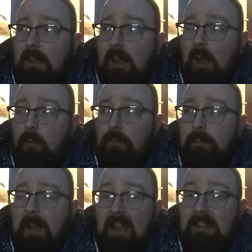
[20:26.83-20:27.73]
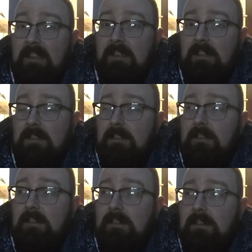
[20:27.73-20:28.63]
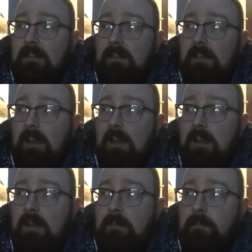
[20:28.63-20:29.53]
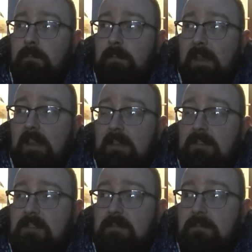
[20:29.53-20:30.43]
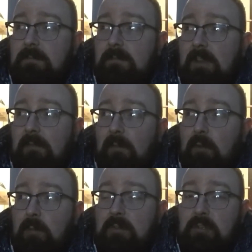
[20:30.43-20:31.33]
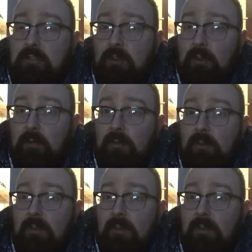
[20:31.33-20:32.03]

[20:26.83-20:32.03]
I wouldn't panic um, because if the rumours are true,